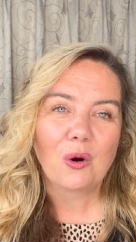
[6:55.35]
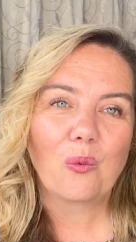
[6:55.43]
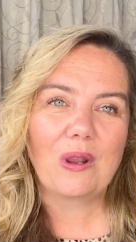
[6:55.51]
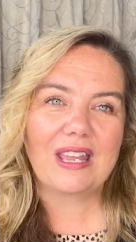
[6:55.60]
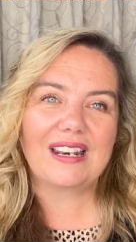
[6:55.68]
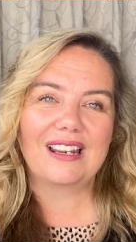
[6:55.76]

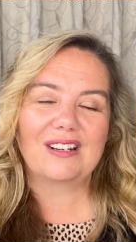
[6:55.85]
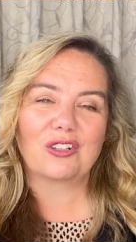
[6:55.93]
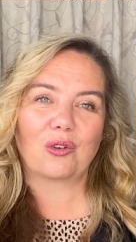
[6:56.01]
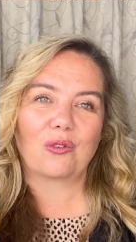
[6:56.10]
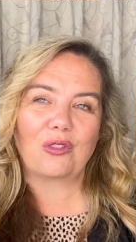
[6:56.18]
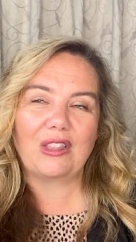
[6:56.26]
when
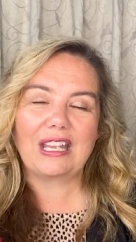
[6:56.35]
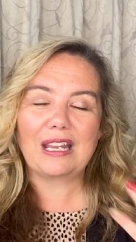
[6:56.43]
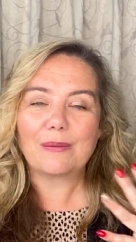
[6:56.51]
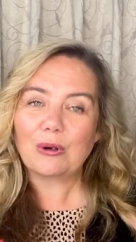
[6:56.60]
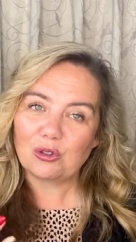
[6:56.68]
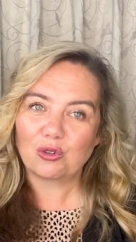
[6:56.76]
thinking
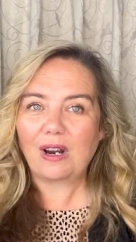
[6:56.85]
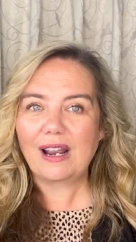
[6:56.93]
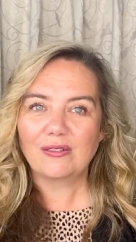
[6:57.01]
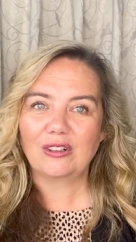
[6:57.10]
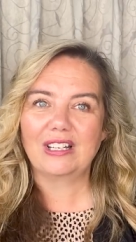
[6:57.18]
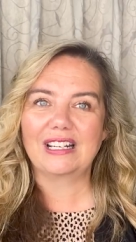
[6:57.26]
about
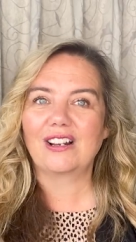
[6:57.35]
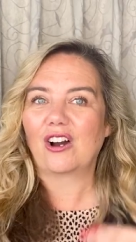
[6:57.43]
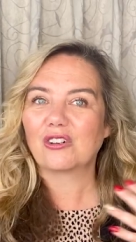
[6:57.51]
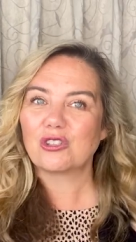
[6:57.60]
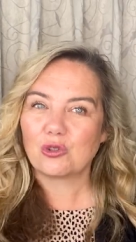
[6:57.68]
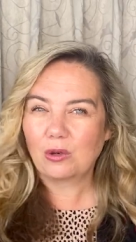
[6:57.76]
traveling
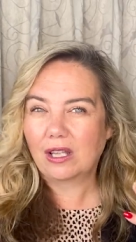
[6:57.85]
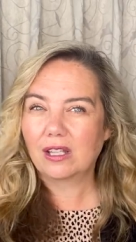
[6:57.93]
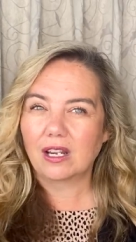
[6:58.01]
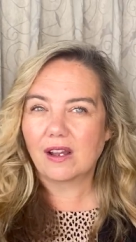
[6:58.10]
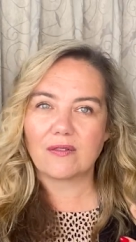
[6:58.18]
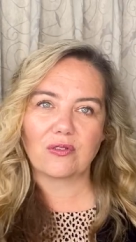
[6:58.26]

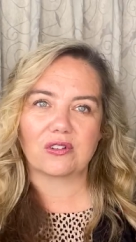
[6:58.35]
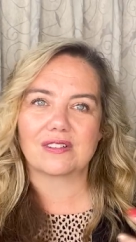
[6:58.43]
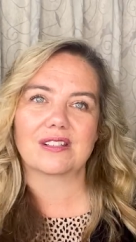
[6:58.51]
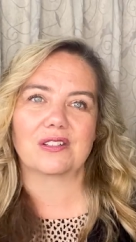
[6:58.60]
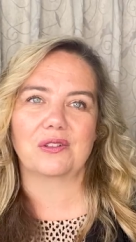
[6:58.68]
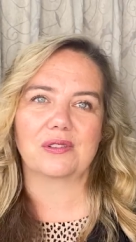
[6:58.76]
Australia
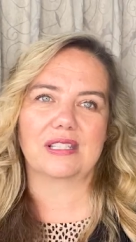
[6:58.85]
versus New